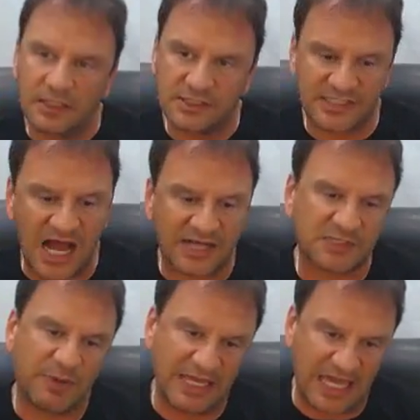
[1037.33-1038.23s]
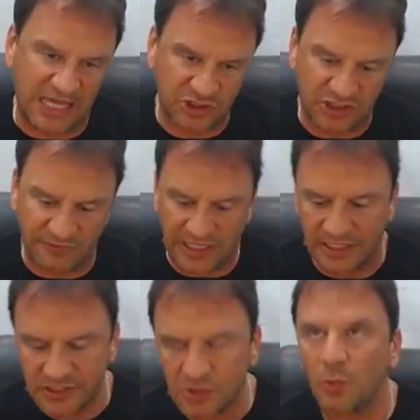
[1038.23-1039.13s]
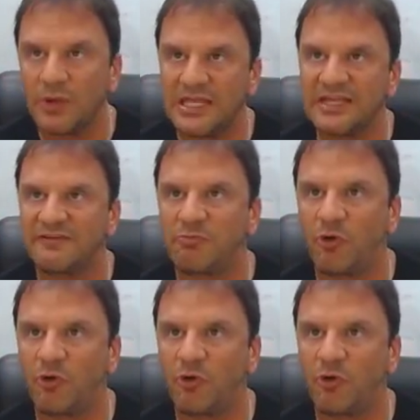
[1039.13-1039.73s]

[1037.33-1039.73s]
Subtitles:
Stocks pay cash dividends. We give